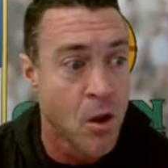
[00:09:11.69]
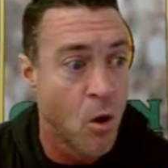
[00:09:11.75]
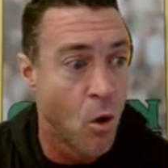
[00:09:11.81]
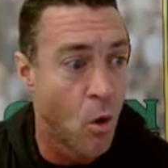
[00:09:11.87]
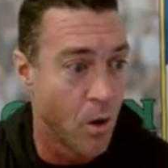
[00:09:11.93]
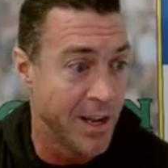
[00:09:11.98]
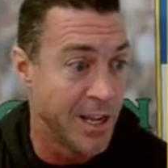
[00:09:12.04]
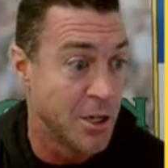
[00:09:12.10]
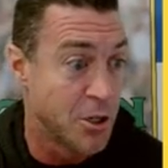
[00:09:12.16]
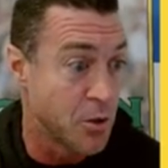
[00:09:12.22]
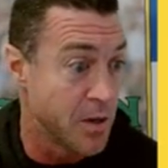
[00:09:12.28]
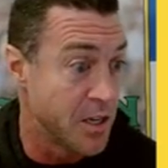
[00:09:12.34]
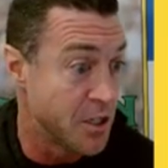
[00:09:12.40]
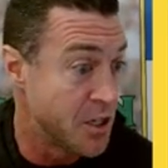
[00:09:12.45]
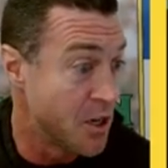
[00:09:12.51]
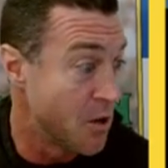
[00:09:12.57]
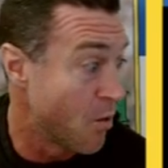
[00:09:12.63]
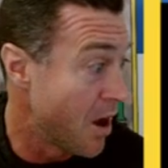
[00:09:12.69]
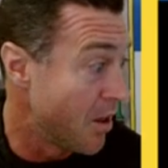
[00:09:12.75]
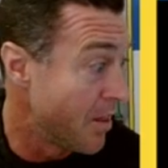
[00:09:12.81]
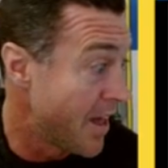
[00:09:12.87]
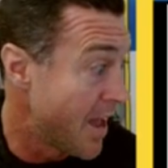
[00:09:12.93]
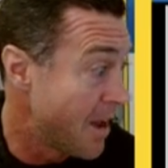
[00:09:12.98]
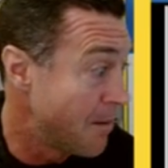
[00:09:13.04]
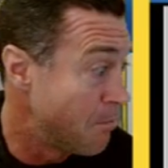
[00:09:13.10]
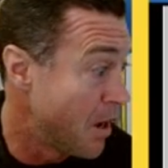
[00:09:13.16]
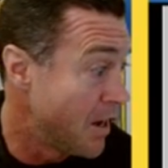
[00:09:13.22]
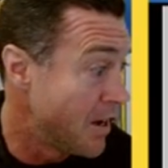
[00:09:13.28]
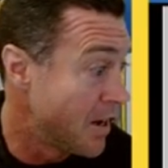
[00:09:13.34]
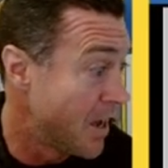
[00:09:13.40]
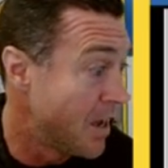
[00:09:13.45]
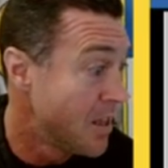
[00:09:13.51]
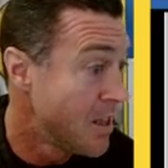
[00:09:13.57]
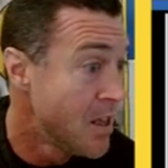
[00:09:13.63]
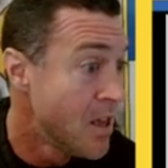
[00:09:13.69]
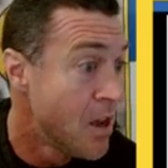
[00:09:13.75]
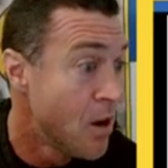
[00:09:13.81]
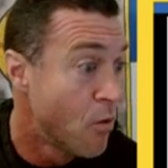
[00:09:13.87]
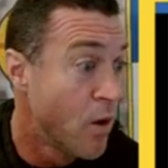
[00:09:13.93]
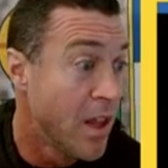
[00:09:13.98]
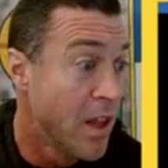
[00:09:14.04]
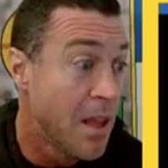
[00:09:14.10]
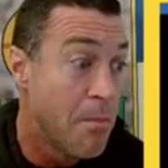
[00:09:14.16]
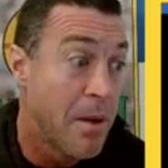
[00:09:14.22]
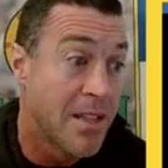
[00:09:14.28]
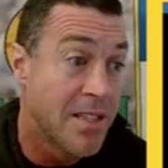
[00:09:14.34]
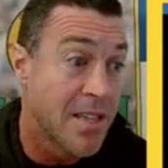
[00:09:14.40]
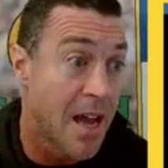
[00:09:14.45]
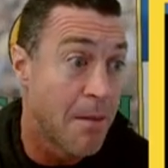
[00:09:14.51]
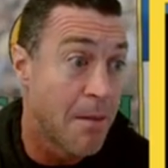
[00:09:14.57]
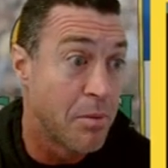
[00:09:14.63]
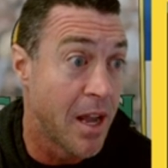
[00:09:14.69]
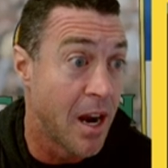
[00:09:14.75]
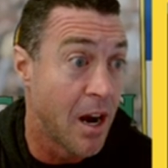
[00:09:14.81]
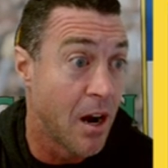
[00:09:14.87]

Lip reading: or injuries derail that. But really big time player.